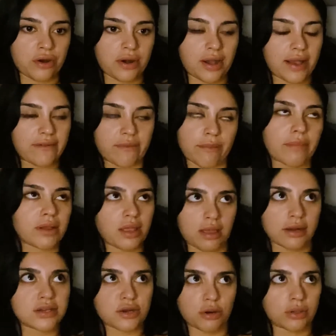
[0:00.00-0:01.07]
I
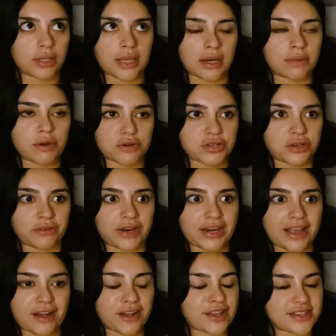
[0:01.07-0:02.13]
could totally get emotional right
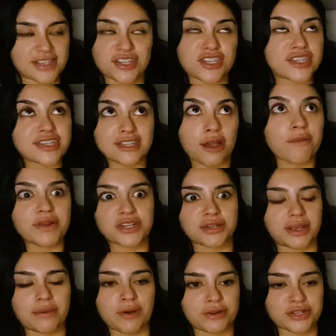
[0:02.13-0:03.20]
now because there's just so much
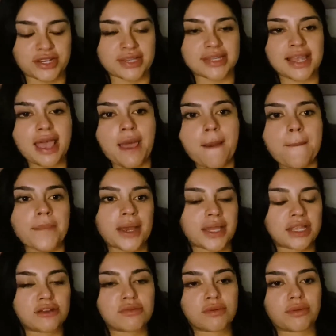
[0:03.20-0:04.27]
emotions. But
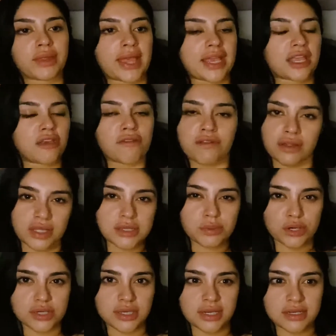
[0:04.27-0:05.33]
you feel this
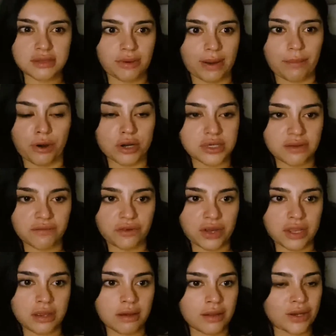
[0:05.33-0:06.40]
person is the right person for
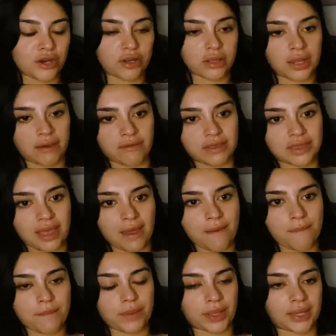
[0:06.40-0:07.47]
you, and you're in love with
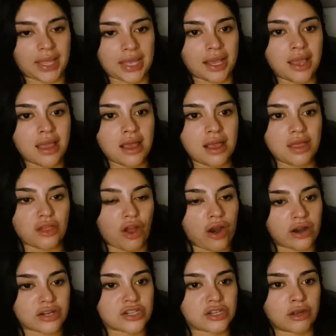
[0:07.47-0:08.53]
them, but like the
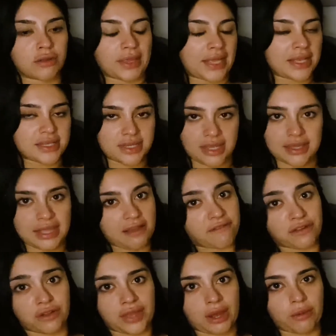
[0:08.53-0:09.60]
harsh truth is that they
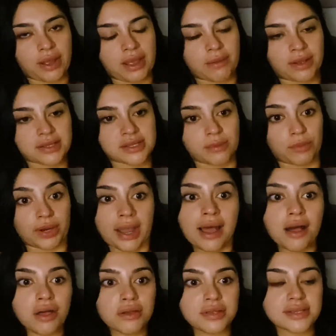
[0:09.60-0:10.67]
feel that way about someone
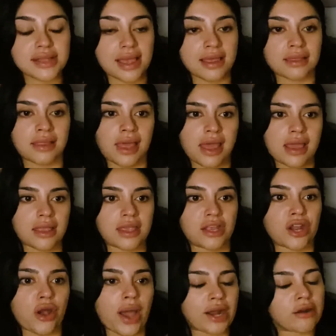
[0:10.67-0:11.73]
else. And like, you
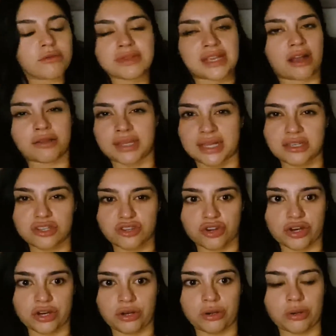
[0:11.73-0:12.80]
know, I don't doubt that's
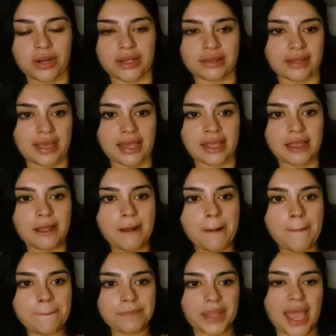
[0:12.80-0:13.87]
true. And like,
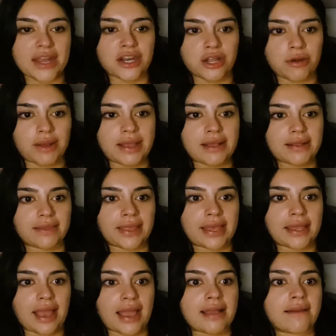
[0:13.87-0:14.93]
I don't know, it
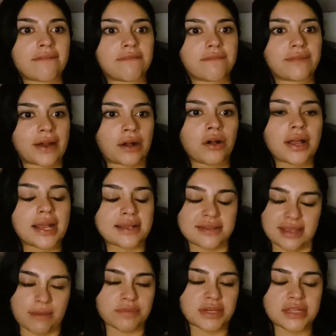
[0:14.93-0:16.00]
like I felt
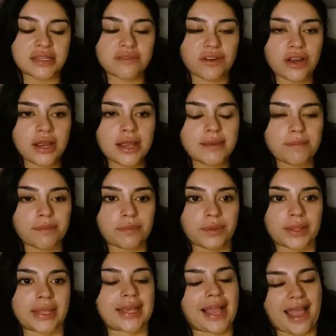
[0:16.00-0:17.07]
acceptance for it,
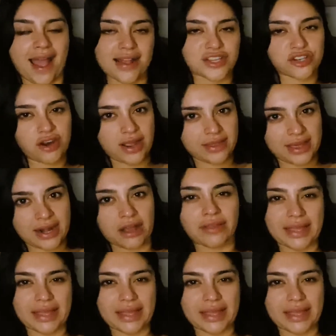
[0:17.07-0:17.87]
but like I had to cry that out.